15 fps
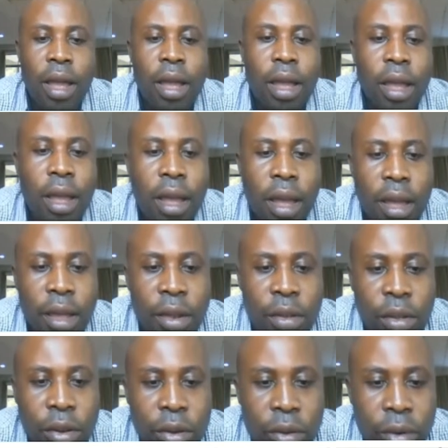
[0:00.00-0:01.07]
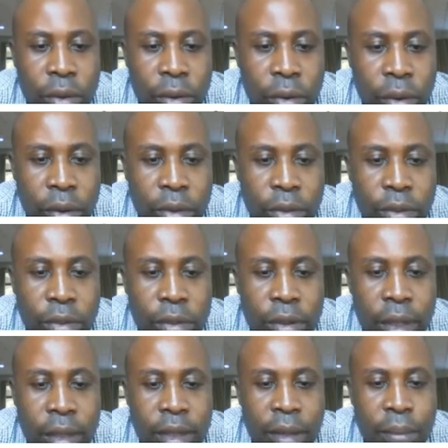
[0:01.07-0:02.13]
I wrote
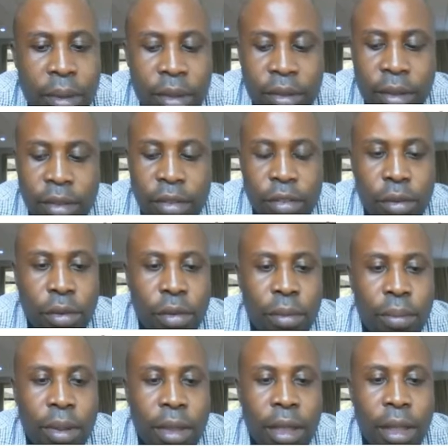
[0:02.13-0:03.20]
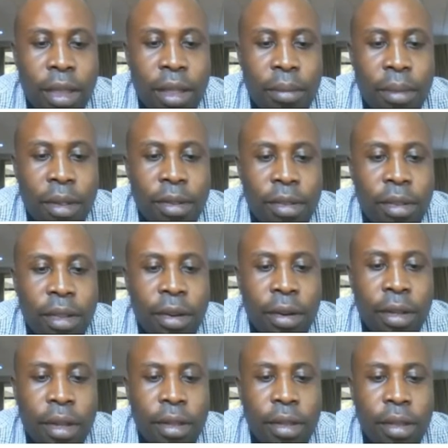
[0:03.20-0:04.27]
databases. It should be database.
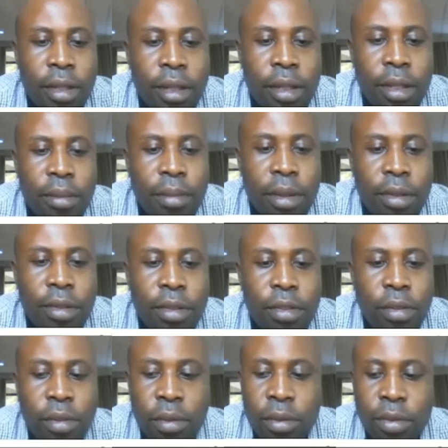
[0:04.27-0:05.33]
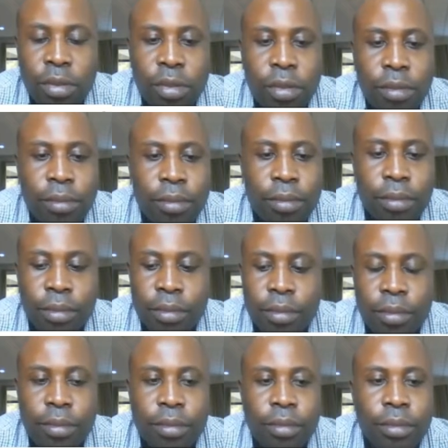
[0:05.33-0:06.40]
Create database schools.
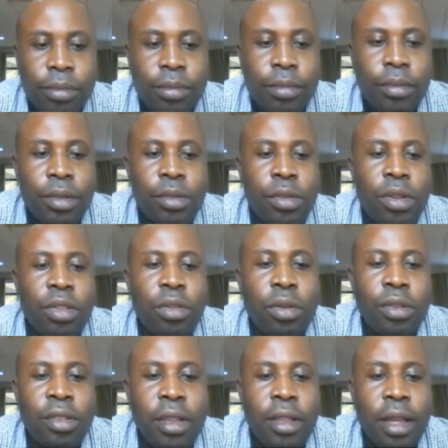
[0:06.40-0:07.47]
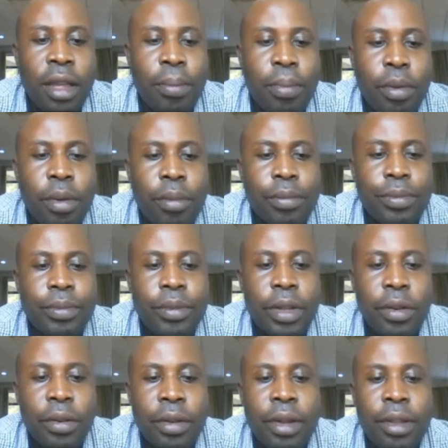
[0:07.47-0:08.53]
So it was a typo.
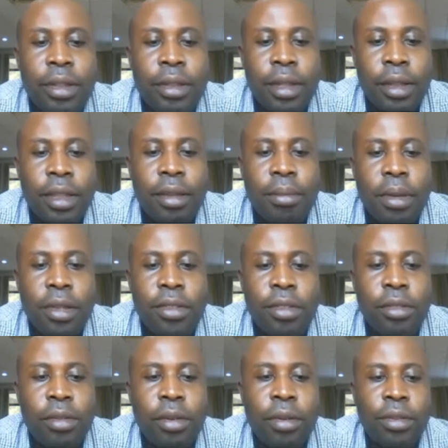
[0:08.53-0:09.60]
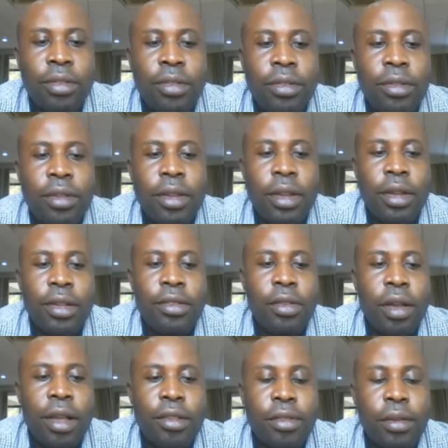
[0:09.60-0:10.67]
Create database schools. So
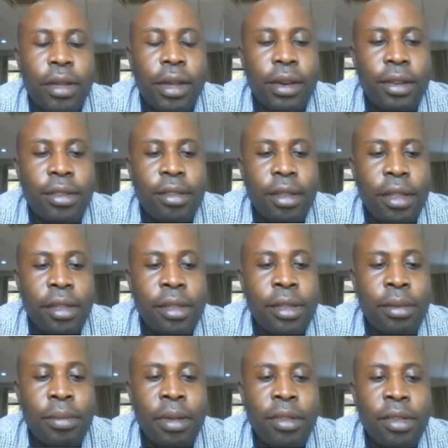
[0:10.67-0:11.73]
as you can see, the database